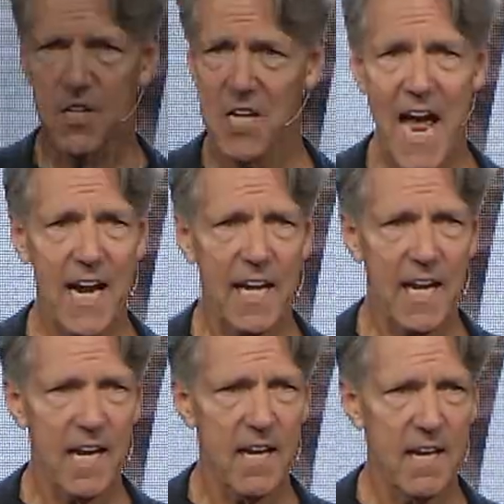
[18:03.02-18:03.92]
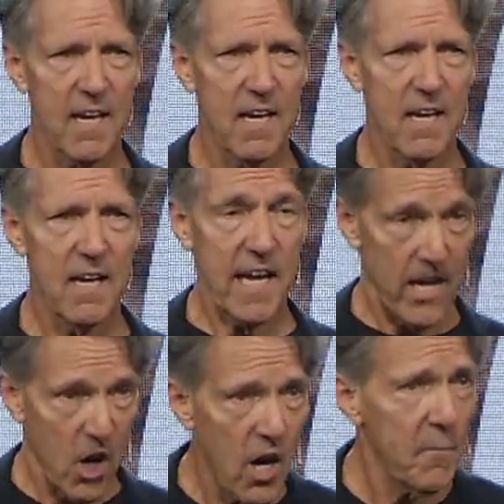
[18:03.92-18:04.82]
attacking
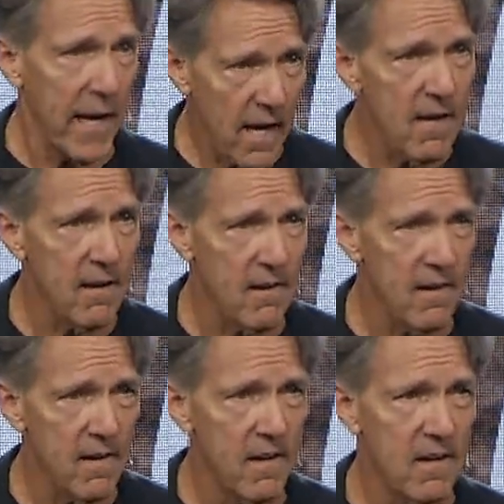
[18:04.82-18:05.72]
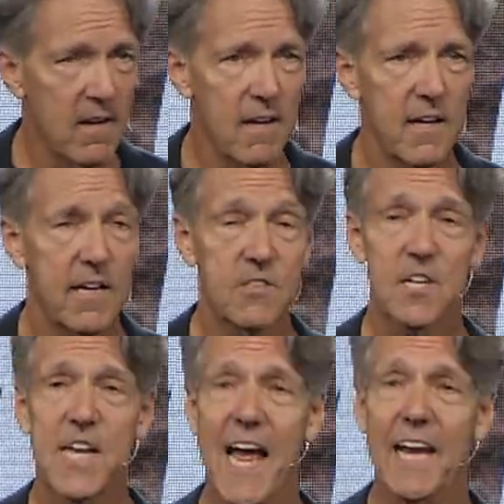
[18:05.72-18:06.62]
an army, he's
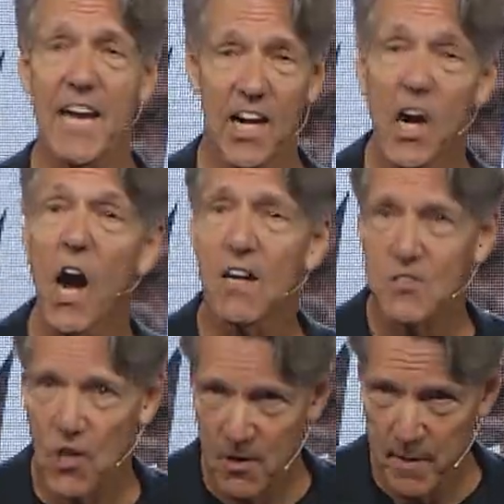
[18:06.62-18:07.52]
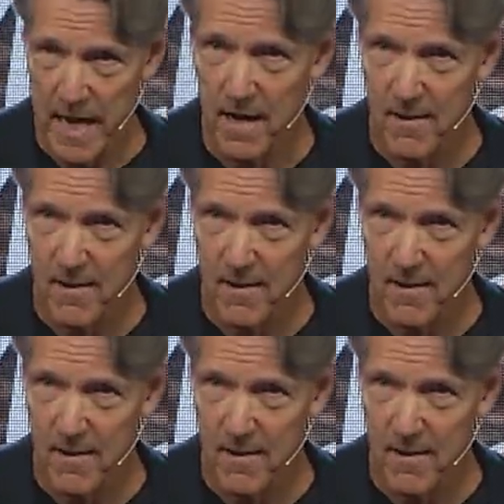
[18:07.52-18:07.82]
attacking God's army.